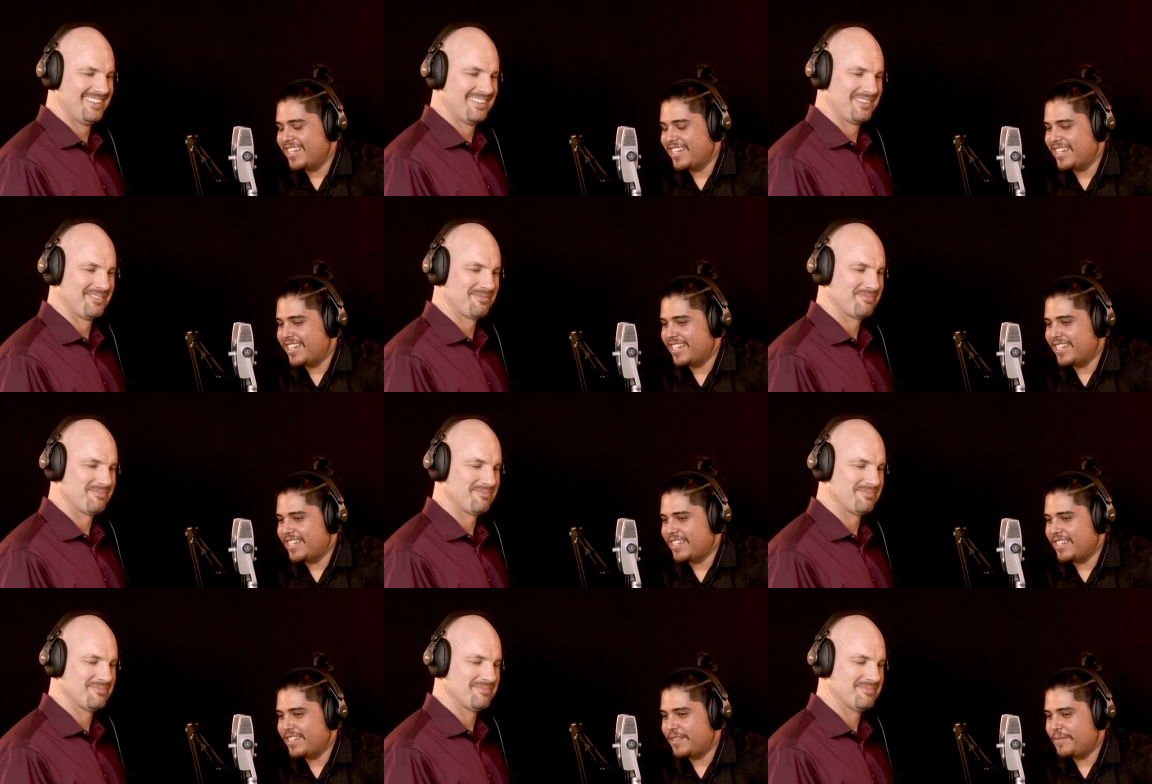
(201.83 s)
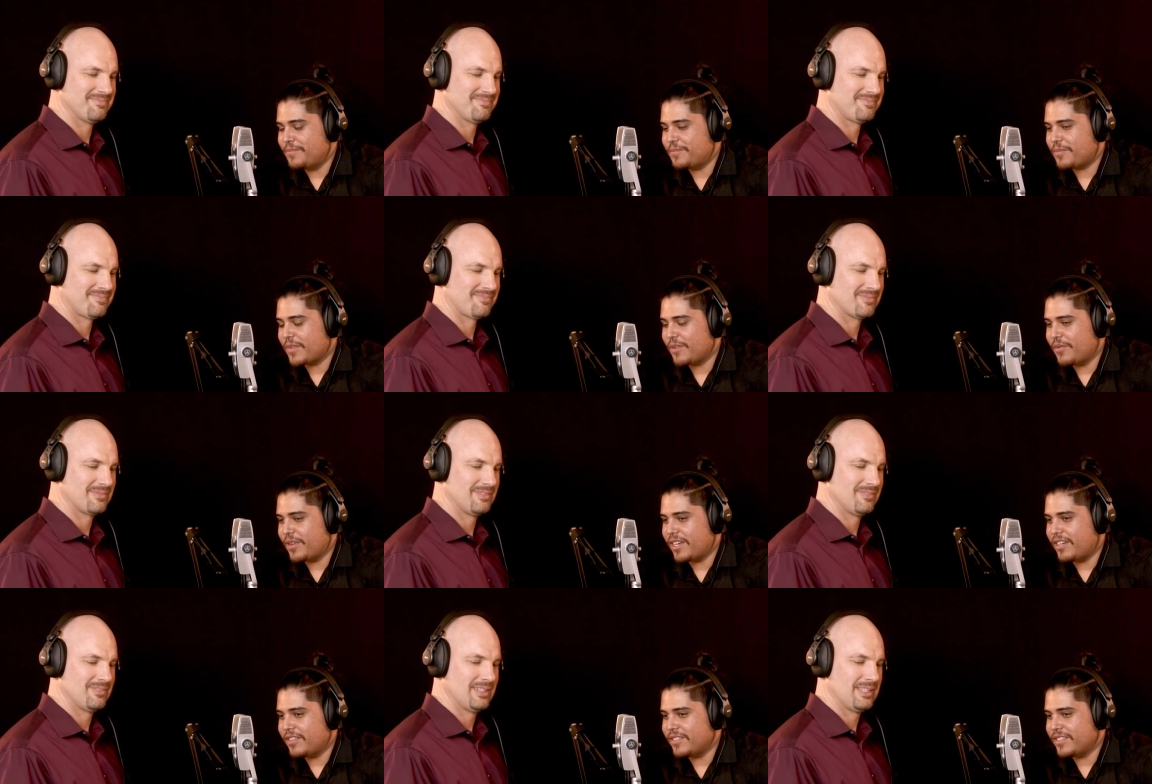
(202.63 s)
Speaker 1: What
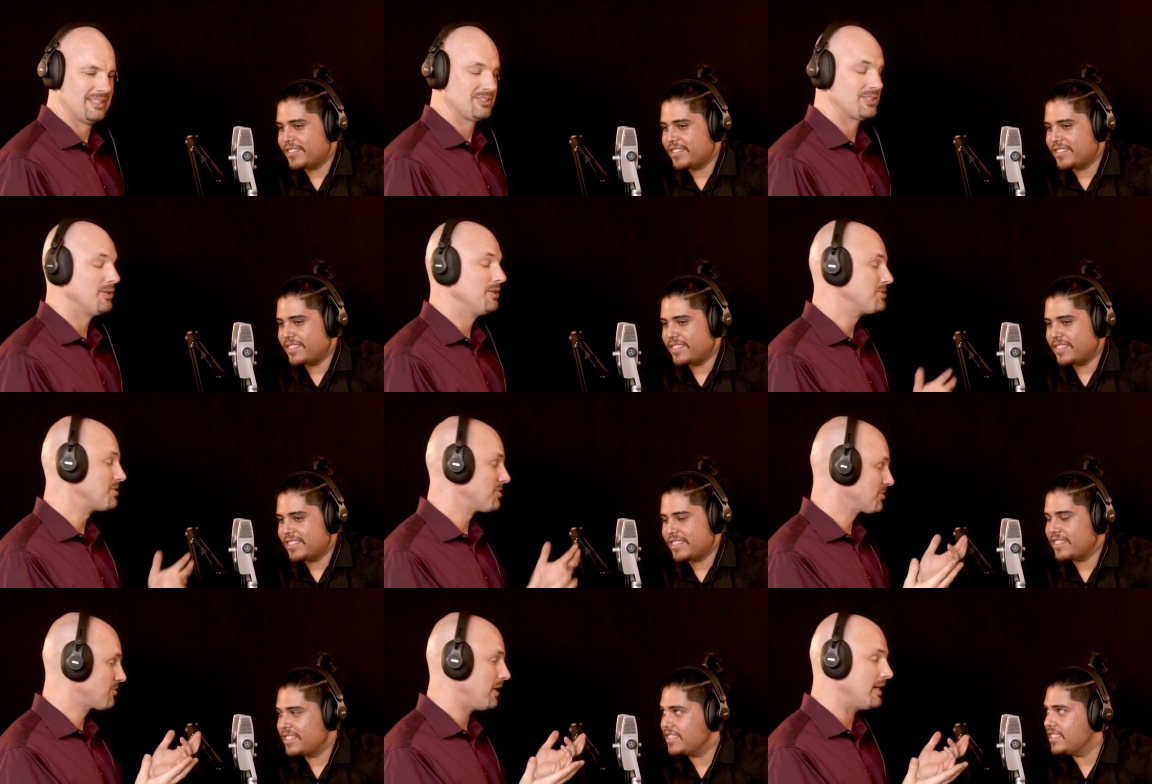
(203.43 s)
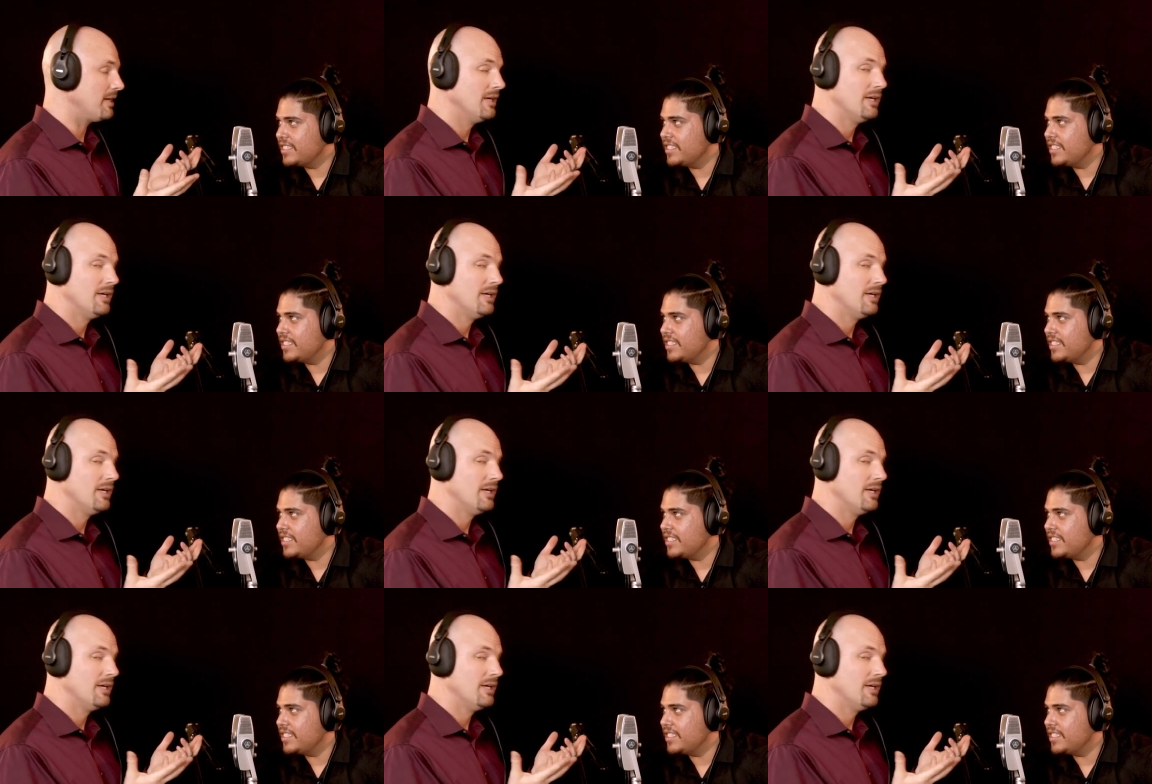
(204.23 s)
else? So this is great.